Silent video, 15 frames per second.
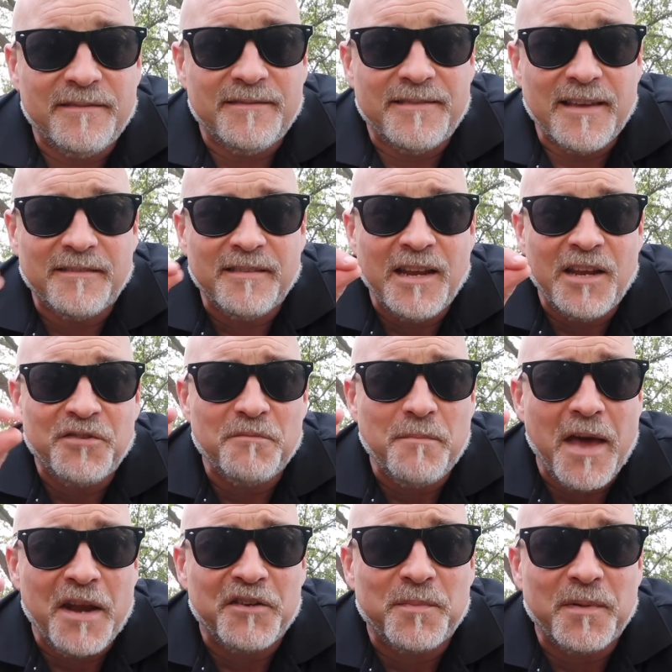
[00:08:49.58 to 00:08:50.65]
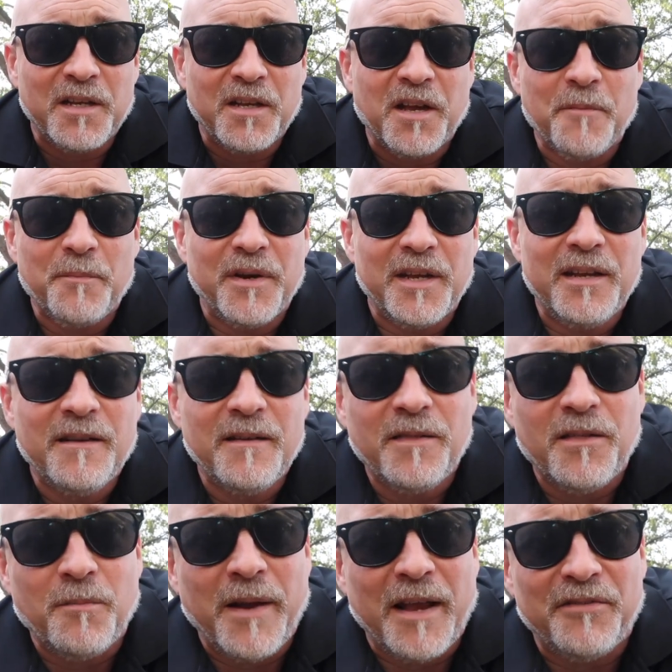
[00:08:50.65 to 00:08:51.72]
destination management company.
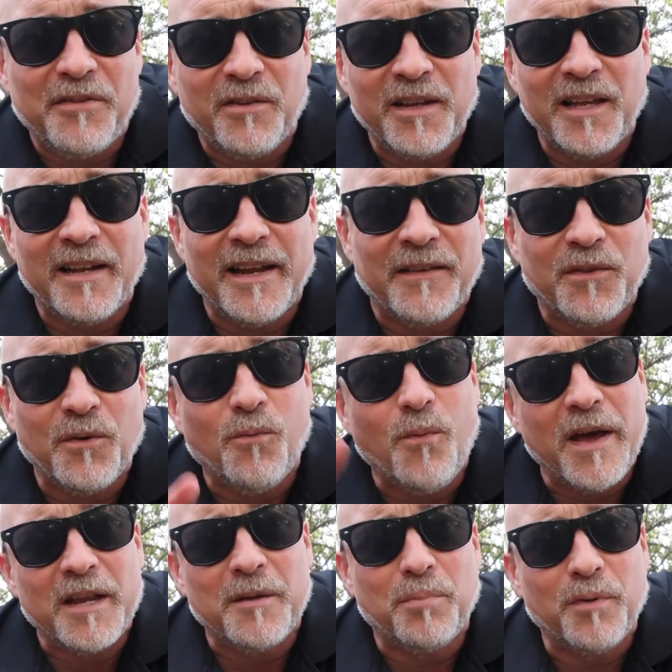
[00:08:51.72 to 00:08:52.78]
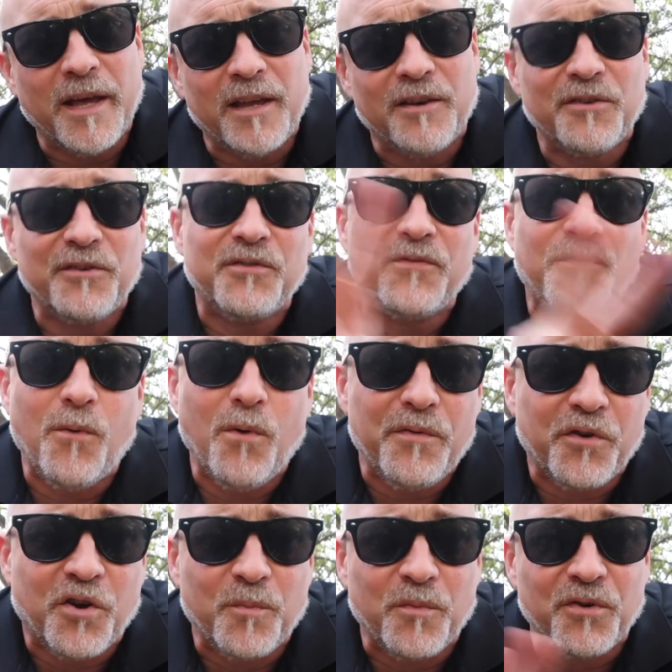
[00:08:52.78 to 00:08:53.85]
They're basically like the wedding planners for
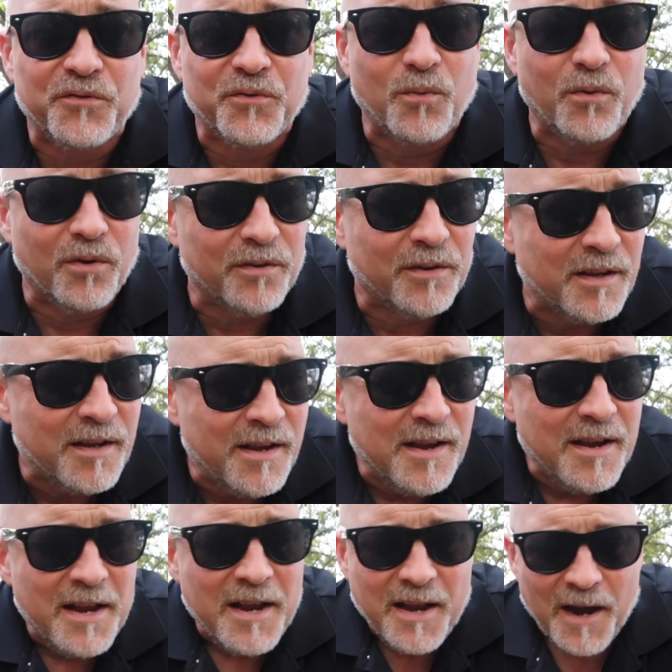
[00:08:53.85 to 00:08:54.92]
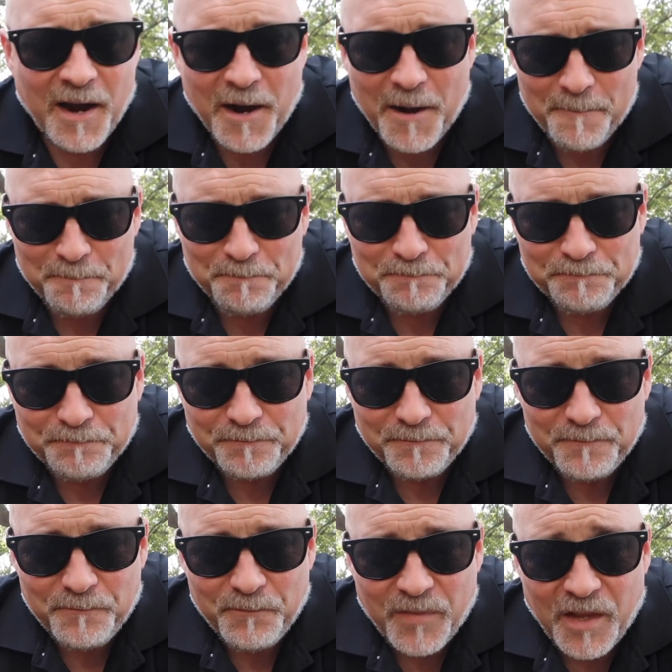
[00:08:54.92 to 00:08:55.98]
the commercial world. Um,
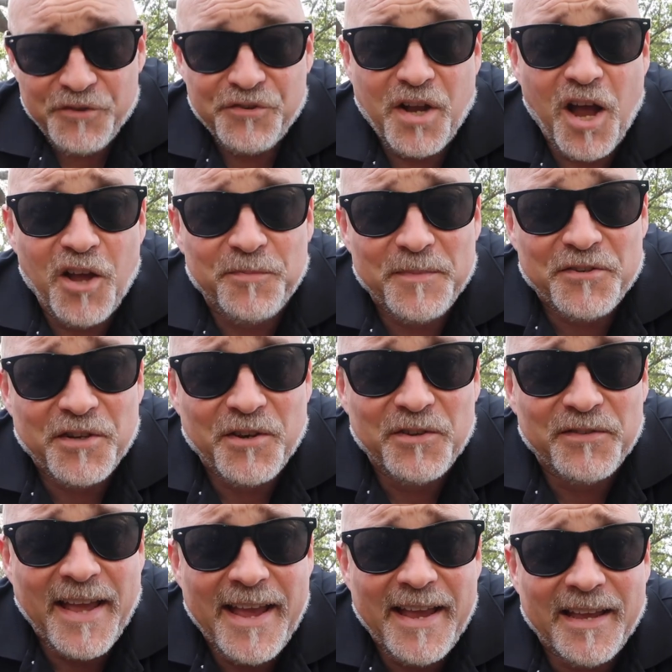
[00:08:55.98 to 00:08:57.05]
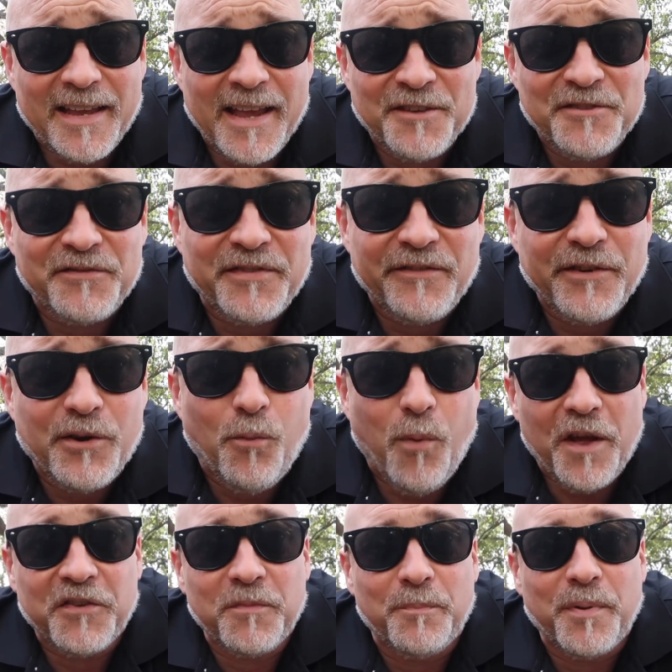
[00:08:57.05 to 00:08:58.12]
she calls me, she goes, "Hey, interesting
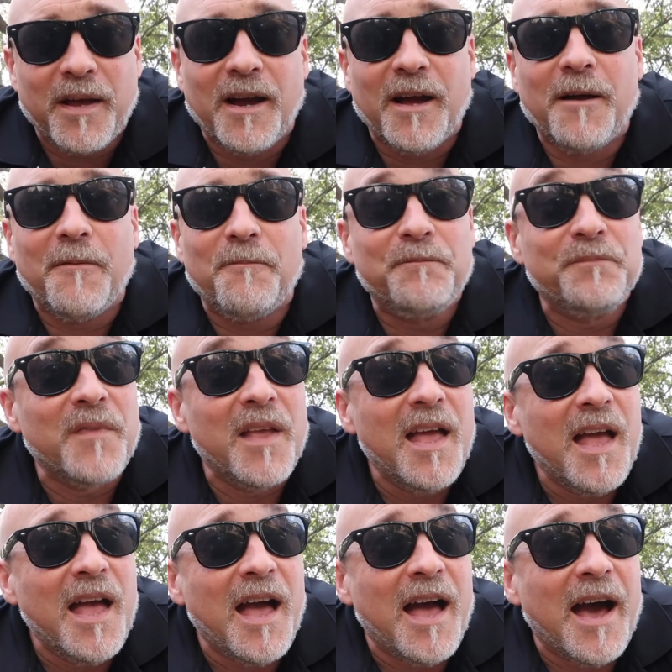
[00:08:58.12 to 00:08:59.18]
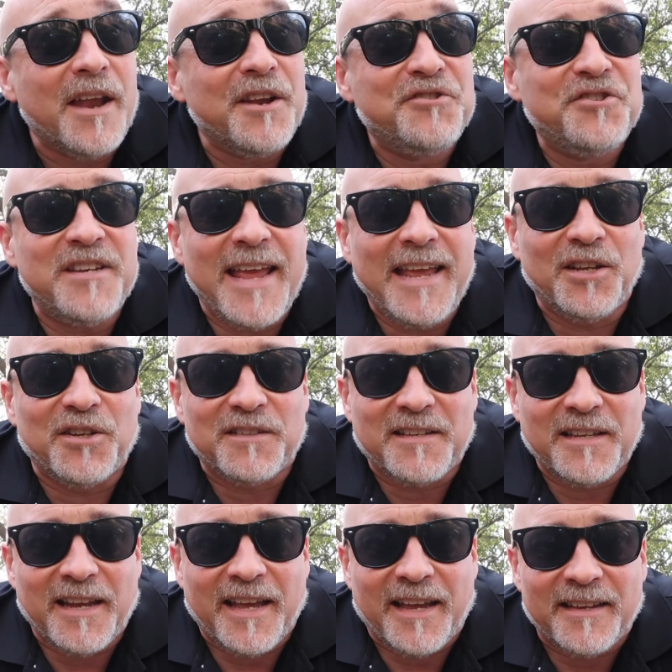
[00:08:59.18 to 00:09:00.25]
request, but um, how did your day look
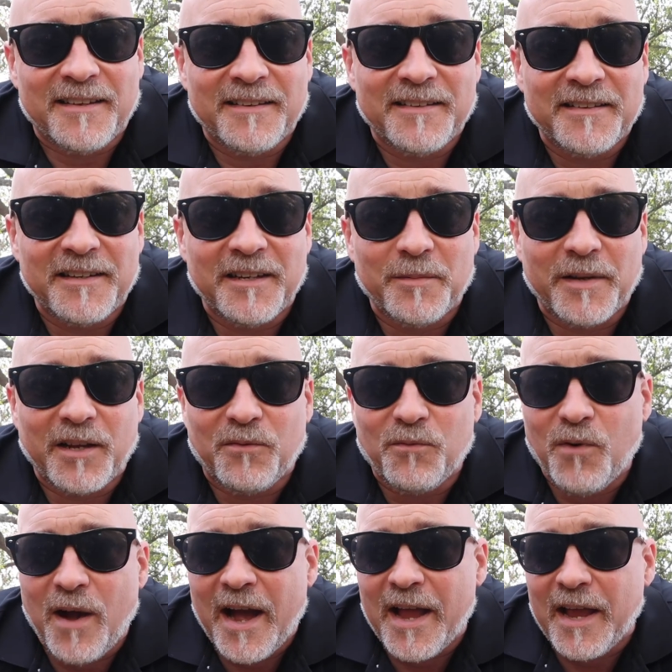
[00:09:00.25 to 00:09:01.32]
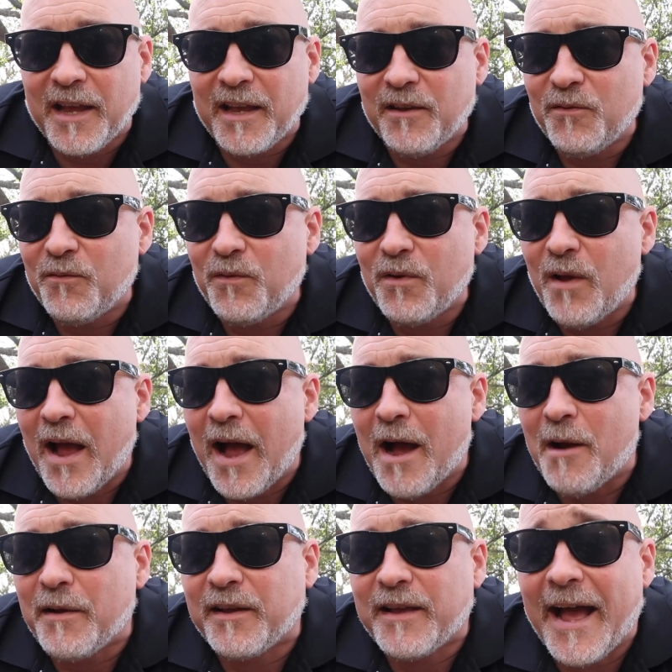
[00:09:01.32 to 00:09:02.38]
today?" And I'm like, I,
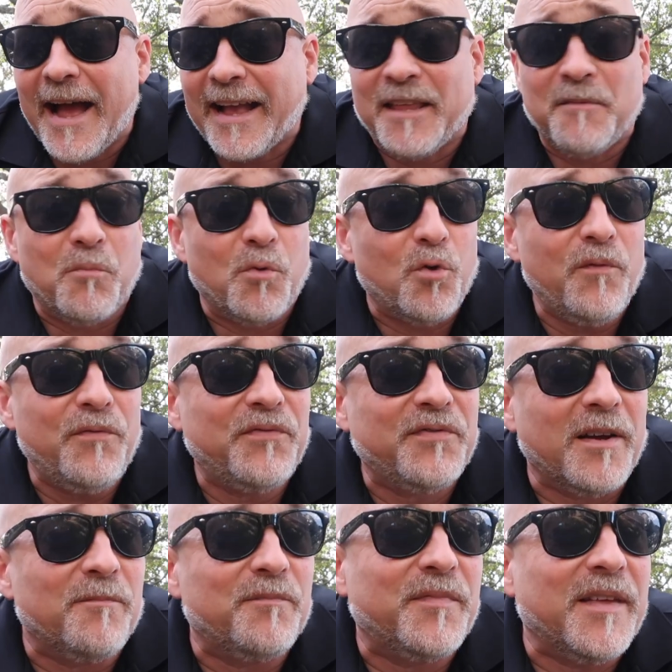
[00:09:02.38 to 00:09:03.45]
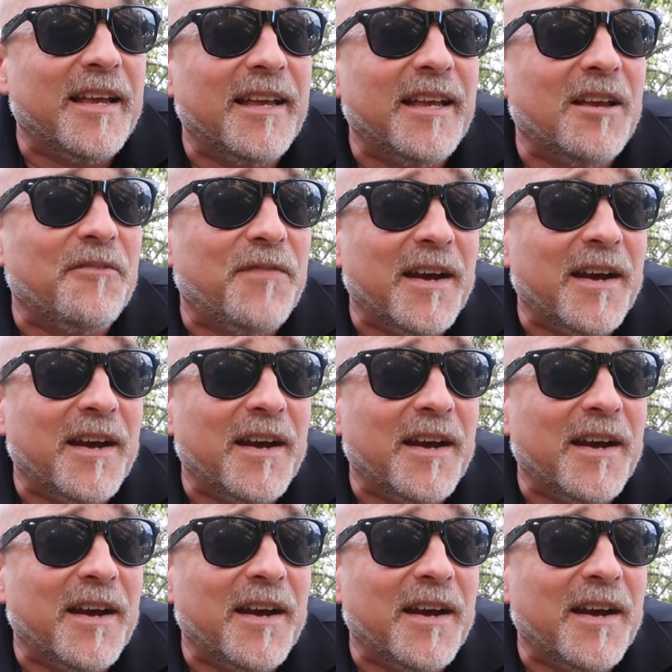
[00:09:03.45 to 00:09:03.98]
I, I can move something if